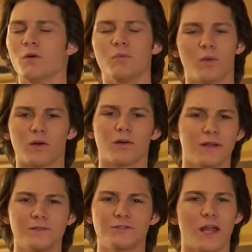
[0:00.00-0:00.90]

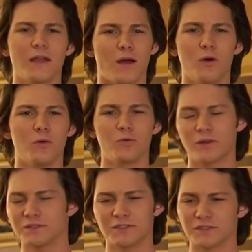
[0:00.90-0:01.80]
worry, she ain't old.
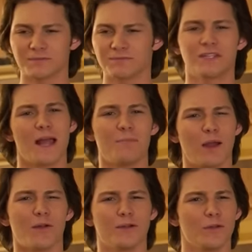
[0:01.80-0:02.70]
It's just she got married too